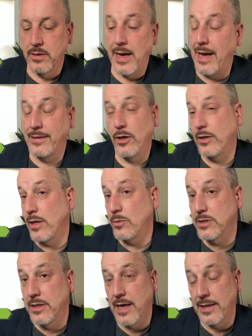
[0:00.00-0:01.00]
I thought
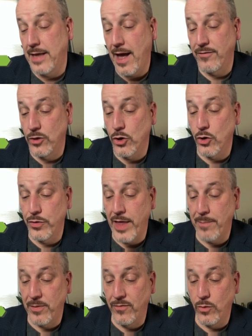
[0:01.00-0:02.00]
I haven't heard
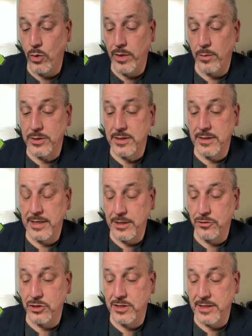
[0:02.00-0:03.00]
that before. That was an
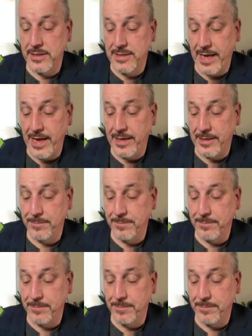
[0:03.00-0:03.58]
interesting take.